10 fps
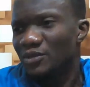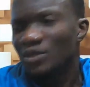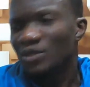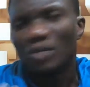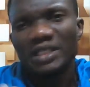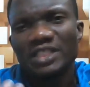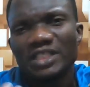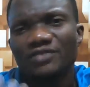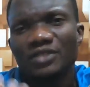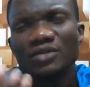your body
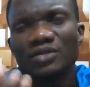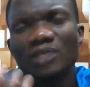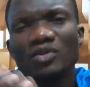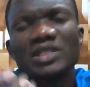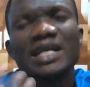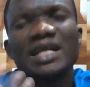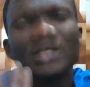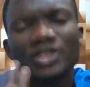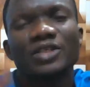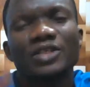is filled up with
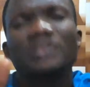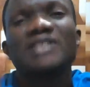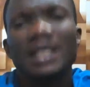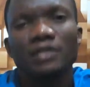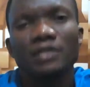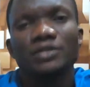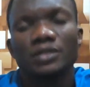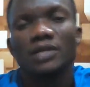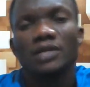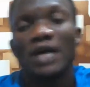cancerous
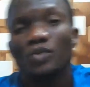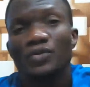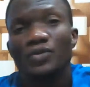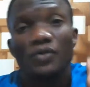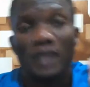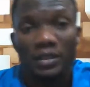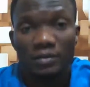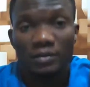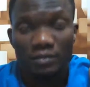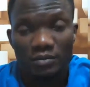cells. I hope you know that.
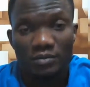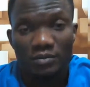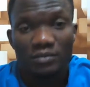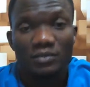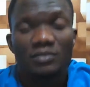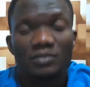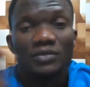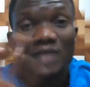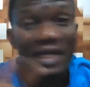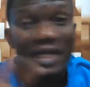
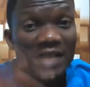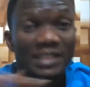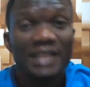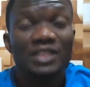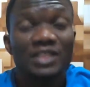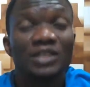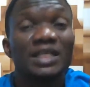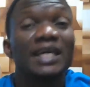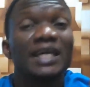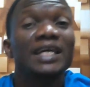That cancer is
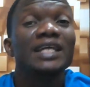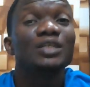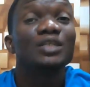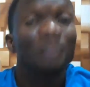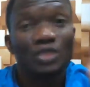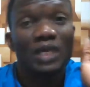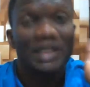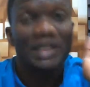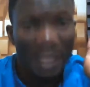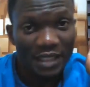not a
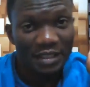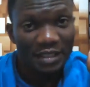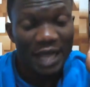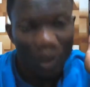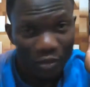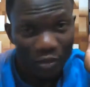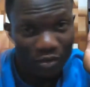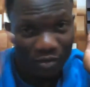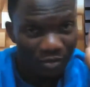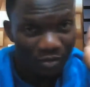spiritual attack. I hope you
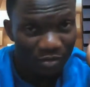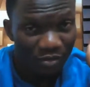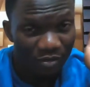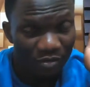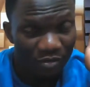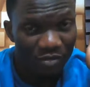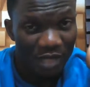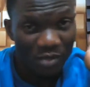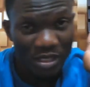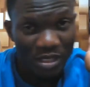know.
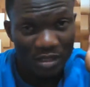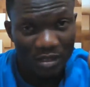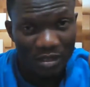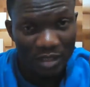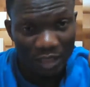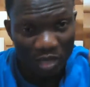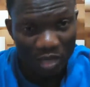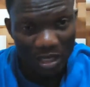Can we